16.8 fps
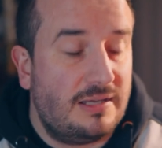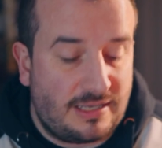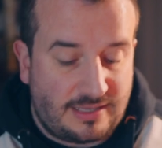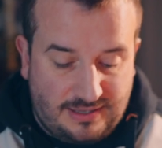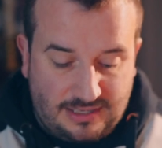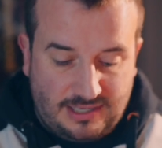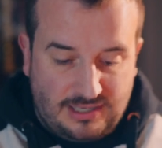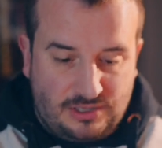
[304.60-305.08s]
I
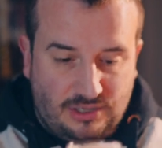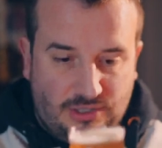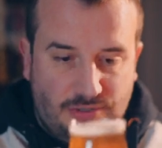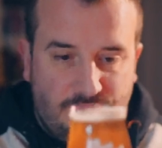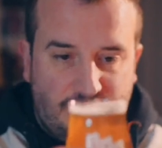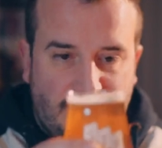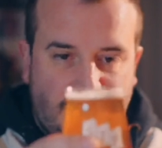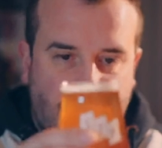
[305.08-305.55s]
think
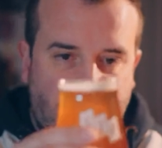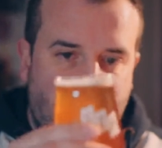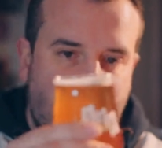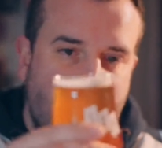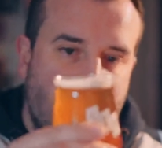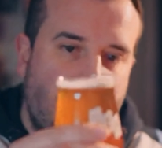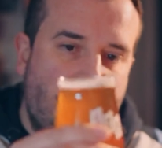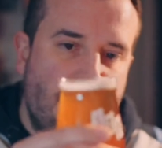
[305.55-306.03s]
cloudy, I
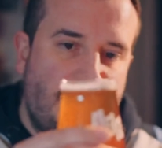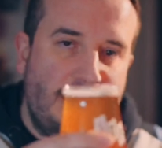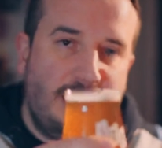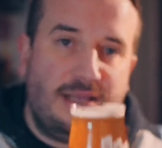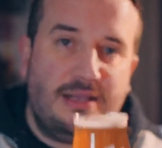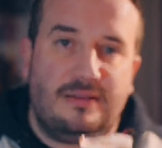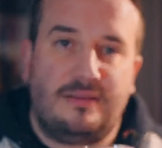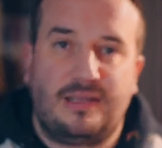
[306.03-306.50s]
think
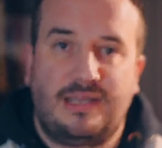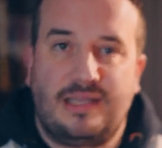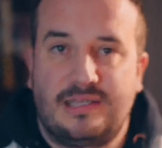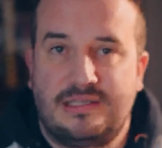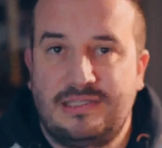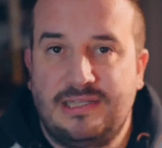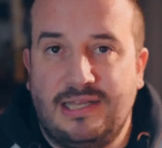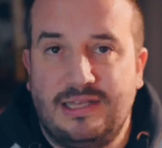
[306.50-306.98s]
maybe like a
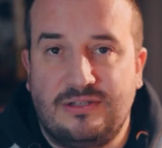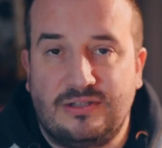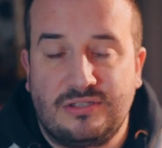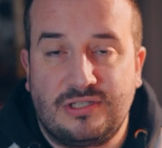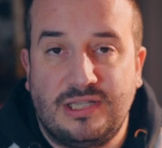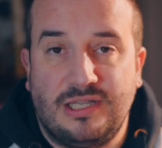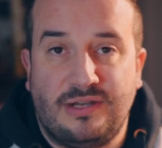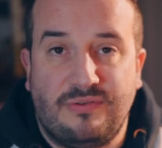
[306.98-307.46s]

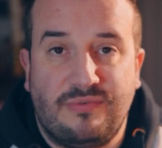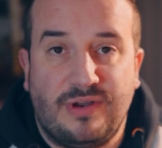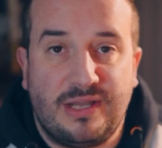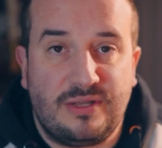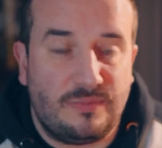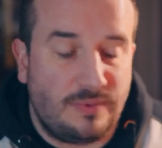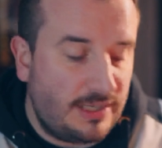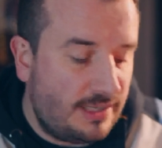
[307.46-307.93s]
standard kind of
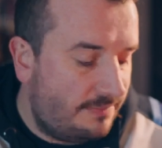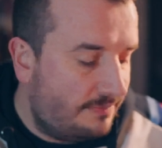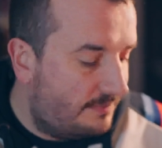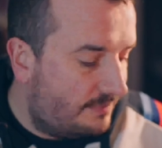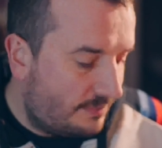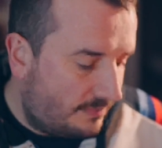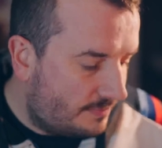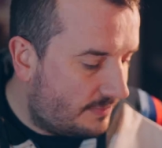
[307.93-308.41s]
red wheat,
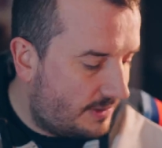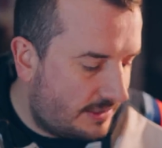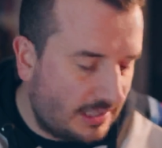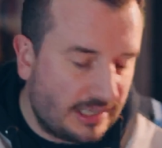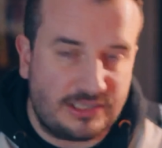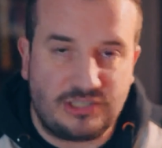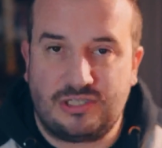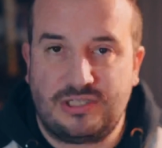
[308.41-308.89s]

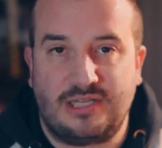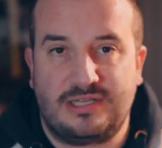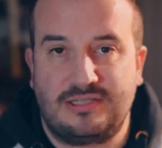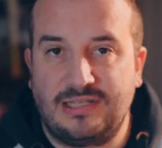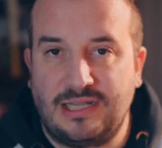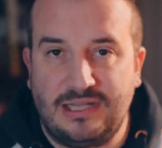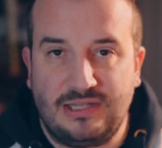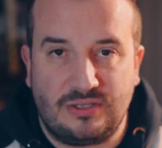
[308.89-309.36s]
just a
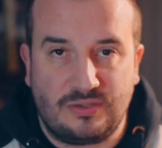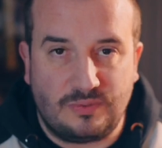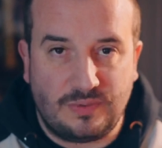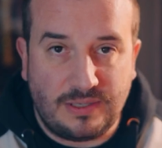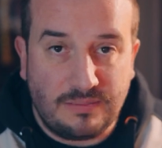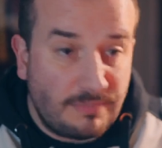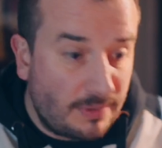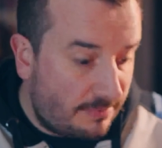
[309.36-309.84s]
standard
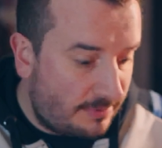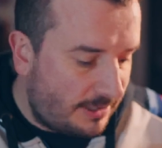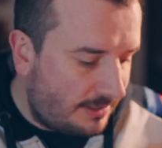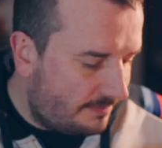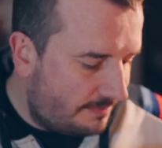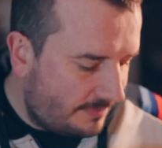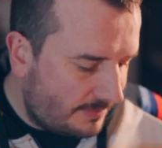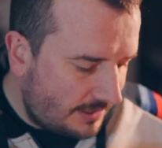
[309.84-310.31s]
wheat maybe.
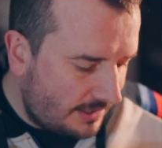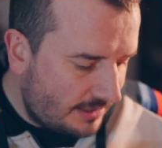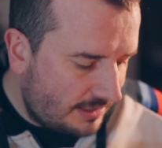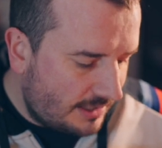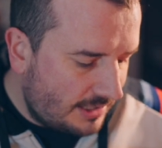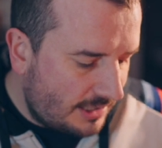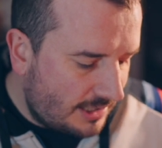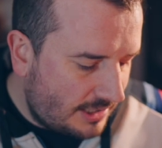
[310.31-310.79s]

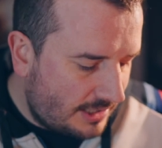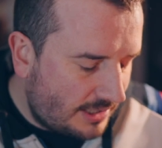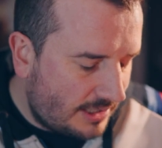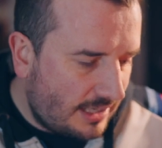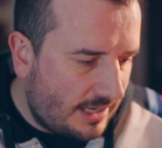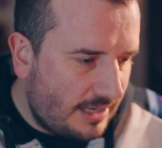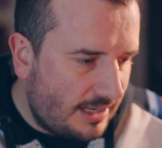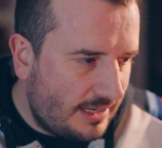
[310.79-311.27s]

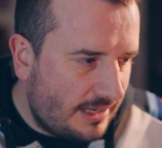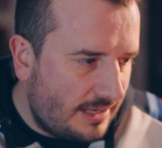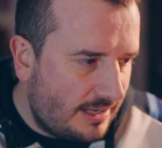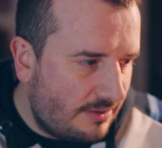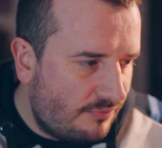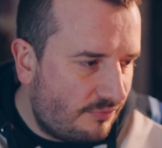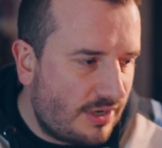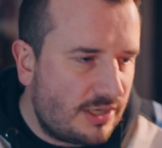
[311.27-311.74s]

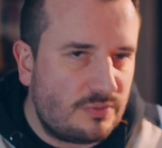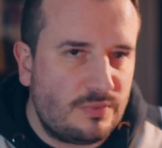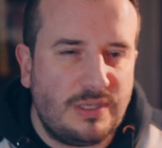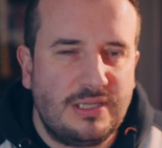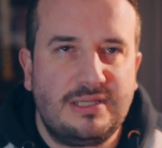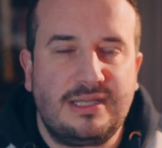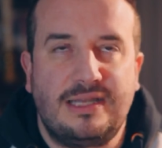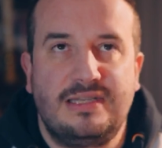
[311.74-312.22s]
Red
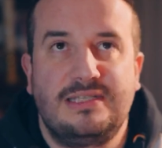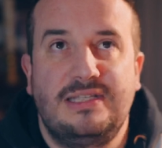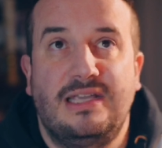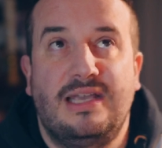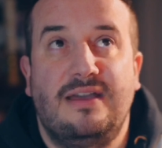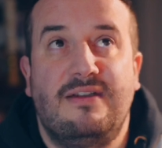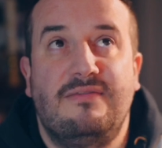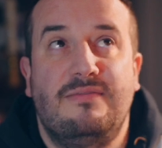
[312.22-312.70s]
wheat tends to
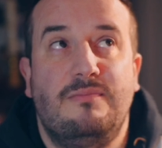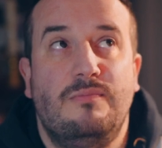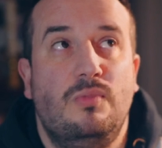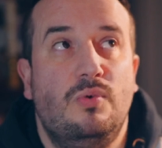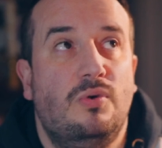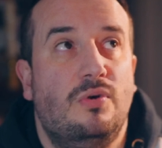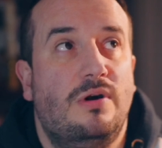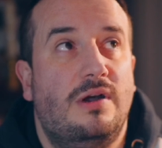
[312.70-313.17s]
give
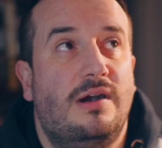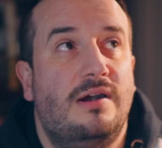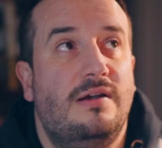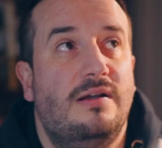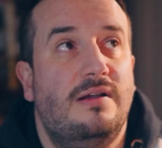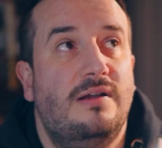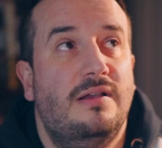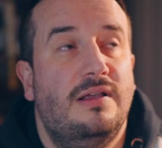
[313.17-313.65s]
more
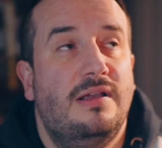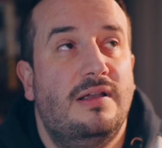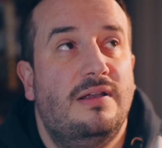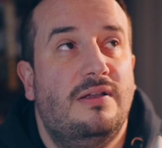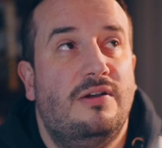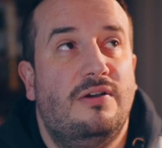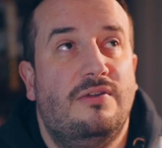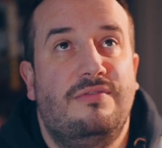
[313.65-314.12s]

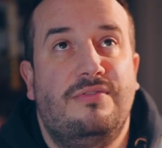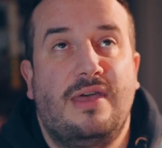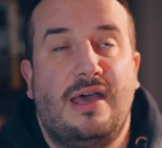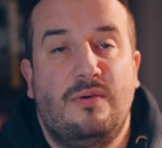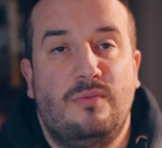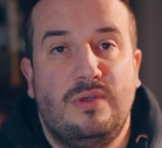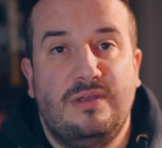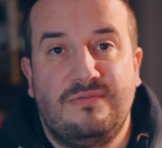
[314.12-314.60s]
of
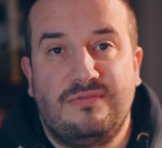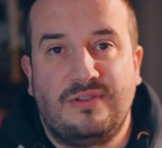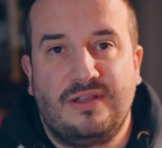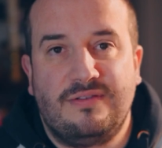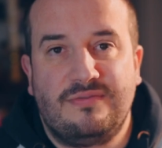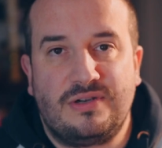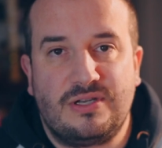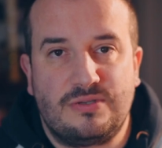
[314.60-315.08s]
that wheat
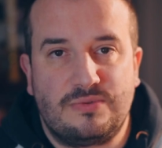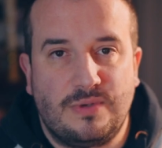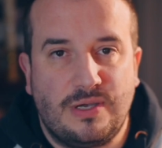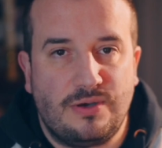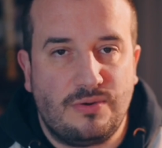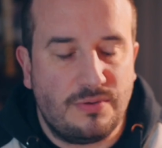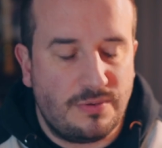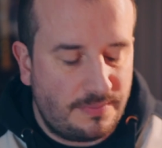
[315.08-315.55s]
flavour as
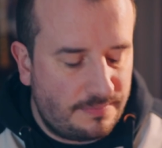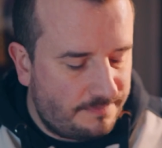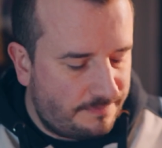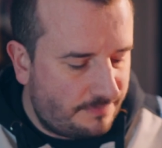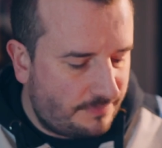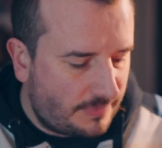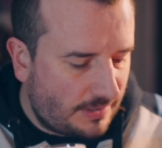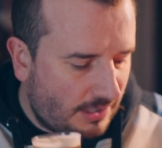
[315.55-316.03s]
well.
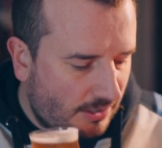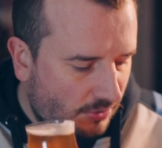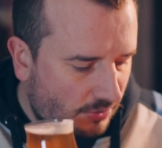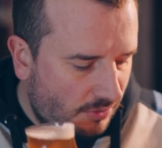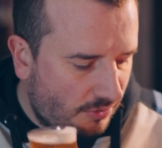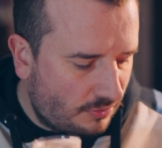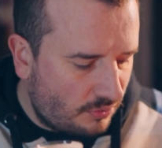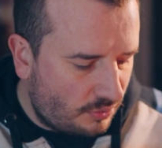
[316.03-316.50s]

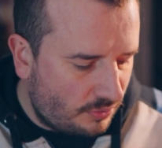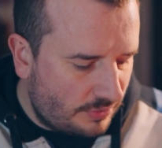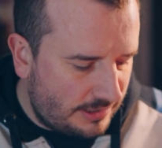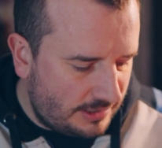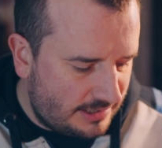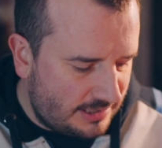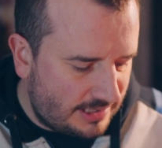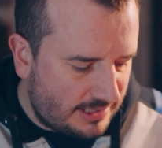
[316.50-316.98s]
I'll go
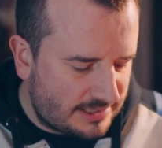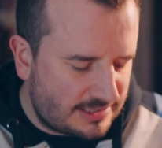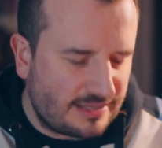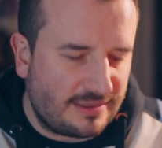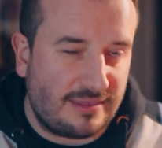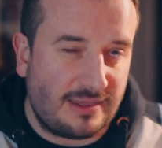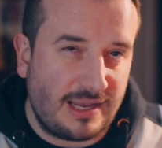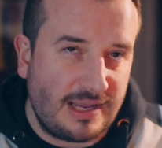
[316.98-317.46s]
into this, I
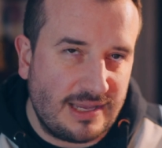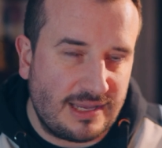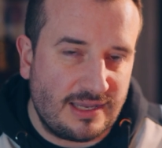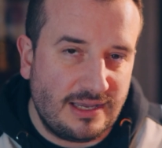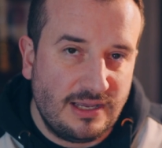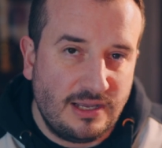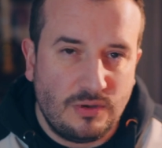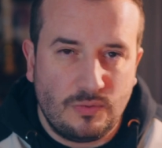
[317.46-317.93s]
think.
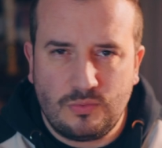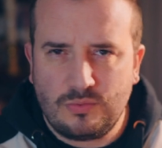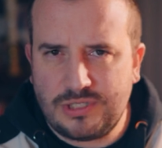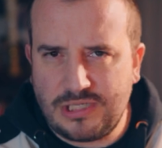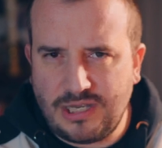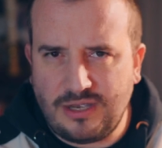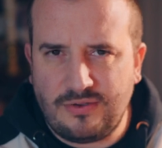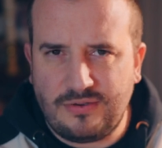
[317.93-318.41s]
We'll
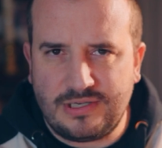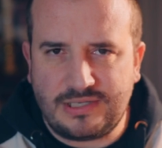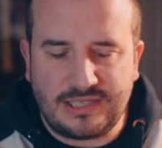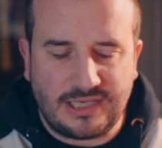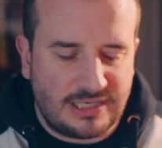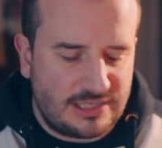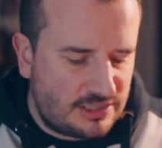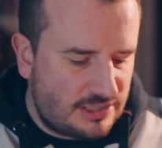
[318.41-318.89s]
see how it's
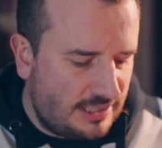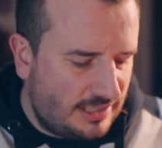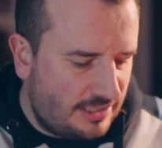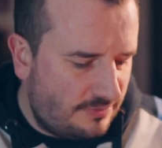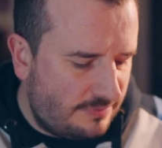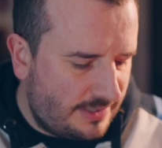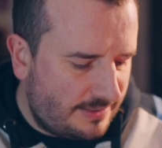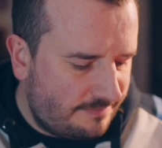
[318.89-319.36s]
aged
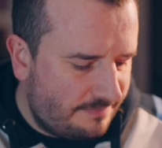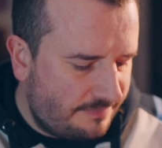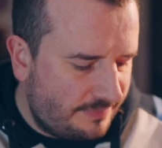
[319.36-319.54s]
anyway.